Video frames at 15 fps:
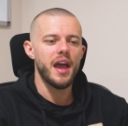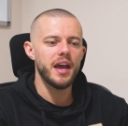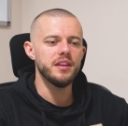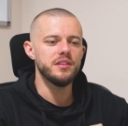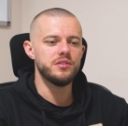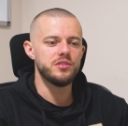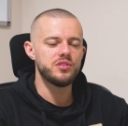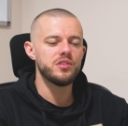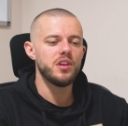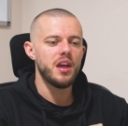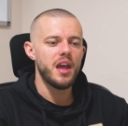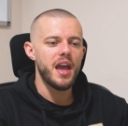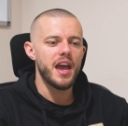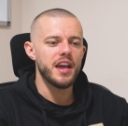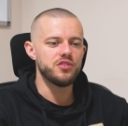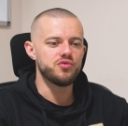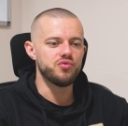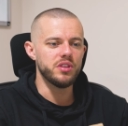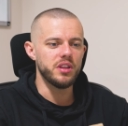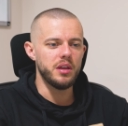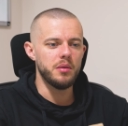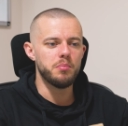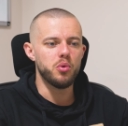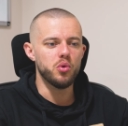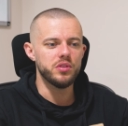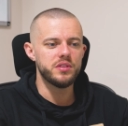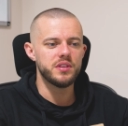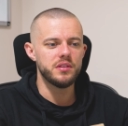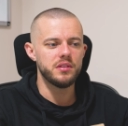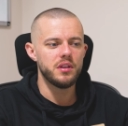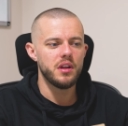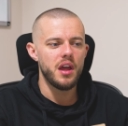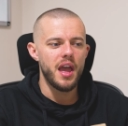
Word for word: is is really important.